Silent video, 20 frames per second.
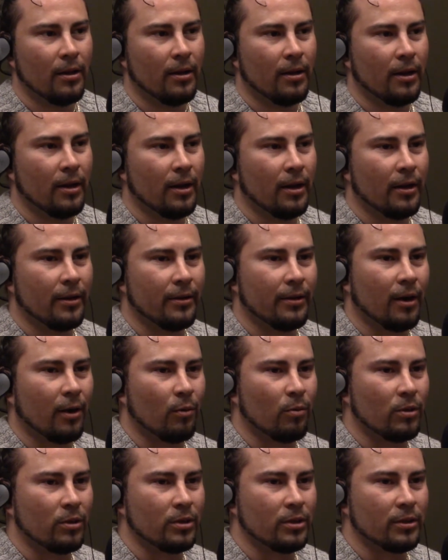And I
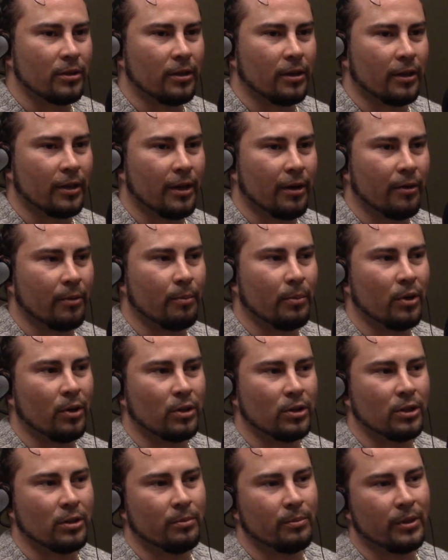was a caring
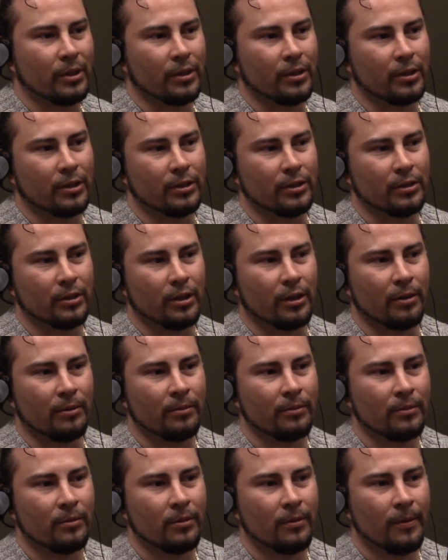person because
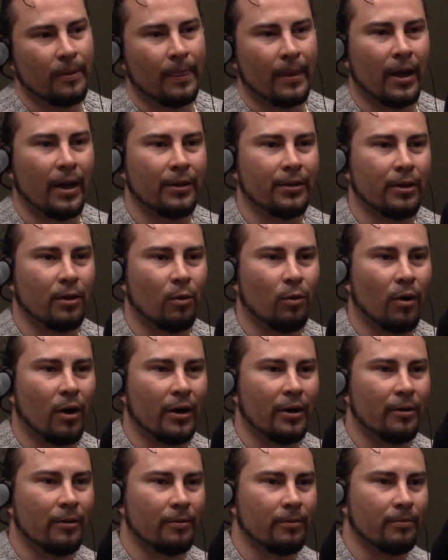I didn't want
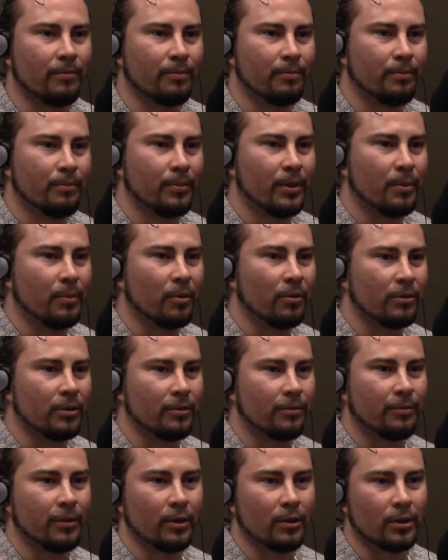people to
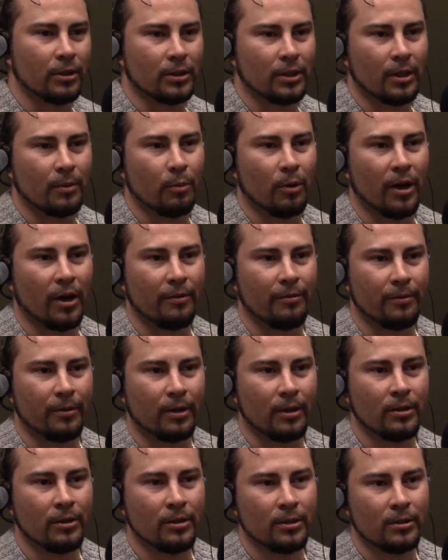feel the same way I
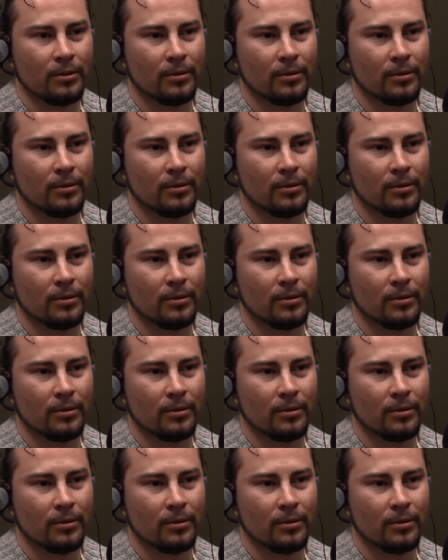felt.